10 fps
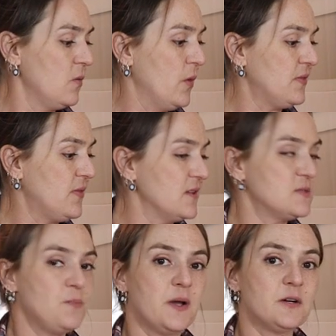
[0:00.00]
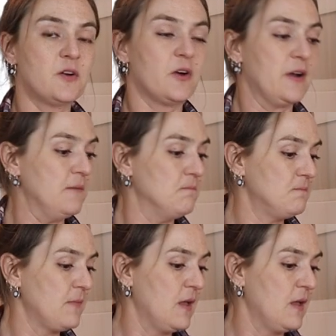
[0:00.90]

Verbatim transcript: with this buttercream.